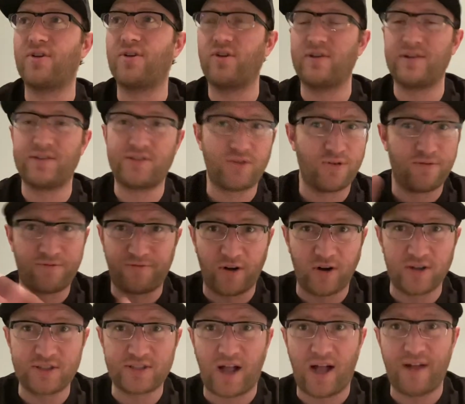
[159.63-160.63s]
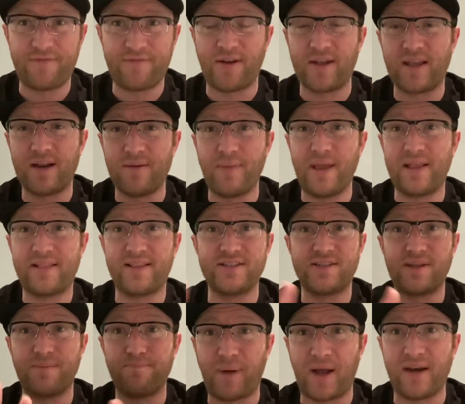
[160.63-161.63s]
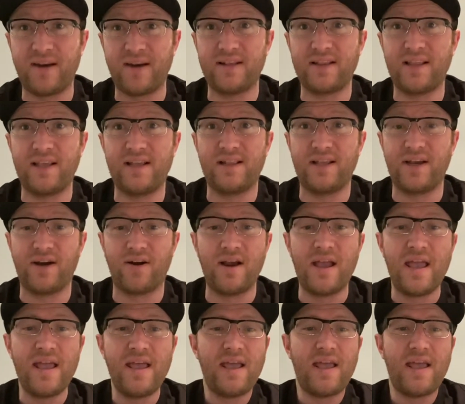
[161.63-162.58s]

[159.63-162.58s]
Okay, so first off, I'm going to make this abundantly clear.